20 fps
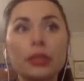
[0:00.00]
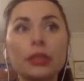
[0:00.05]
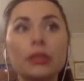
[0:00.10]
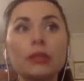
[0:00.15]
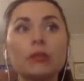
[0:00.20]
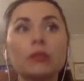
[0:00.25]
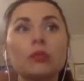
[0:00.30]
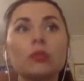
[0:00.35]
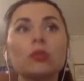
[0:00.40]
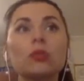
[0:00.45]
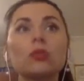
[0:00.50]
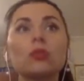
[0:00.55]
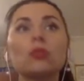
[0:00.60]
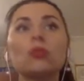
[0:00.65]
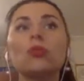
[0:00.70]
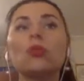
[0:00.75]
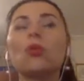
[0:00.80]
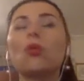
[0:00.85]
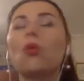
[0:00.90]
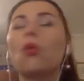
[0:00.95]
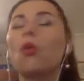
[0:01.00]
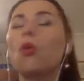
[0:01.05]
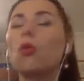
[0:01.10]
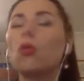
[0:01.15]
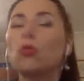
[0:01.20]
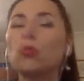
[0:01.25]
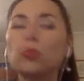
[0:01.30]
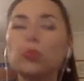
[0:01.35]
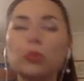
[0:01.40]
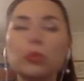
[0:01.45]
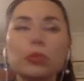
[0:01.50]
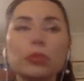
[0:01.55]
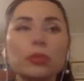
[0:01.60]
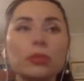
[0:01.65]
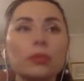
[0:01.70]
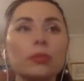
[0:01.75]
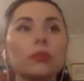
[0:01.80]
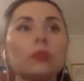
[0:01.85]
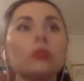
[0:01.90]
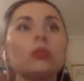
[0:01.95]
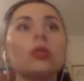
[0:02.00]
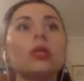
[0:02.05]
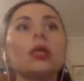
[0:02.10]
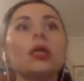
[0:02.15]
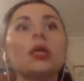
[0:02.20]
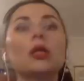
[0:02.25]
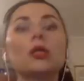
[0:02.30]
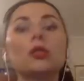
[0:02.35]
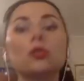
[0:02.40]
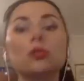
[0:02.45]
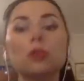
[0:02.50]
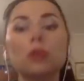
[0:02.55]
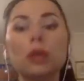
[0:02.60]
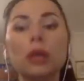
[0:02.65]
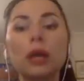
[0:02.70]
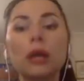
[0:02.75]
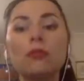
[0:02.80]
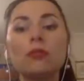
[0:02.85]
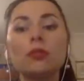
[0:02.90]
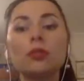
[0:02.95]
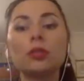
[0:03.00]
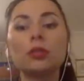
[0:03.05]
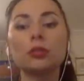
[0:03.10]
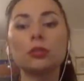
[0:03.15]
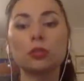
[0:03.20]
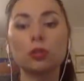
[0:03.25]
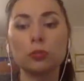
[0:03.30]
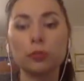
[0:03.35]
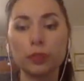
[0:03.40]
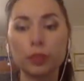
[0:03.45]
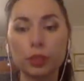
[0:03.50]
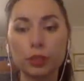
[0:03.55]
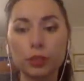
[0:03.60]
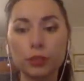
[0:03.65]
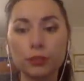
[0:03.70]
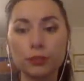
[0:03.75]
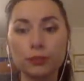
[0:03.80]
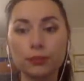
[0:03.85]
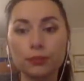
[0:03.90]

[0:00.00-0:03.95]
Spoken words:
he wants to do all possible to cover your wish.